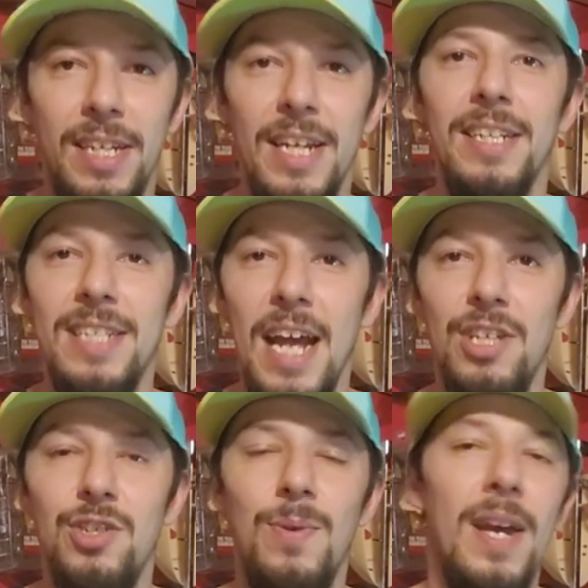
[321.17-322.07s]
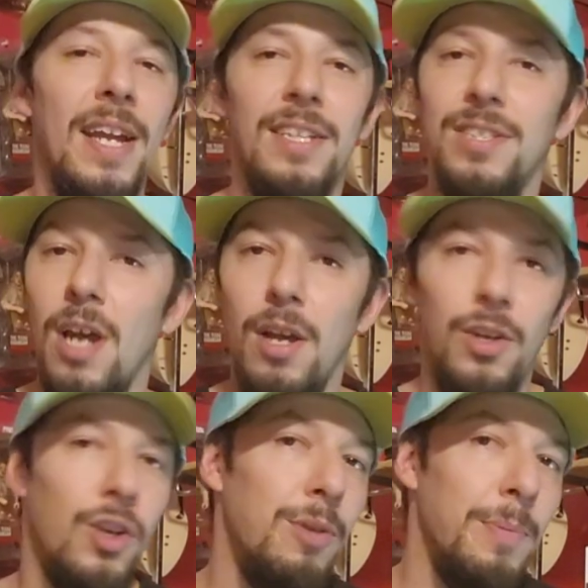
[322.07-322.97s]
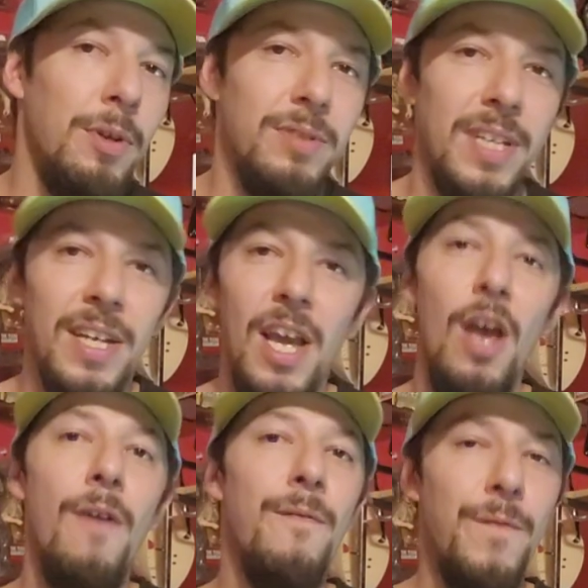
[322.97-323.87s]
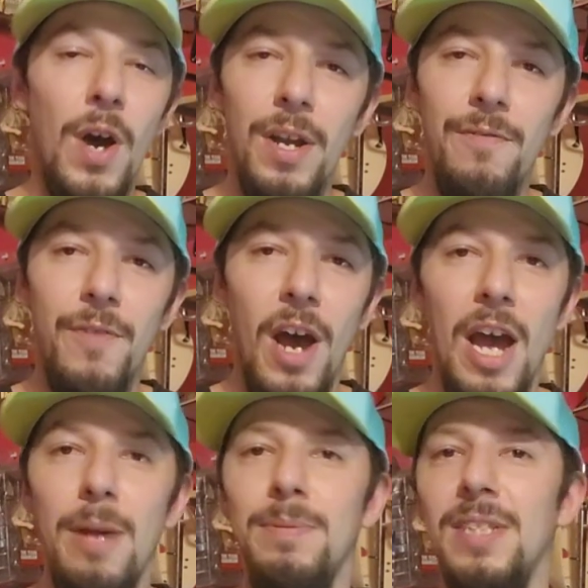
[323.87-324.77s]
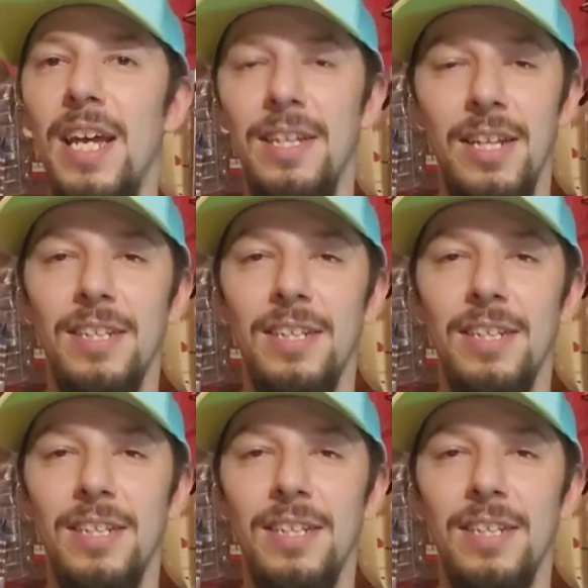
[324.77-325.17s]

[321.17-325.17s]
get attached to it, and it's got good music, fun vibes, and like I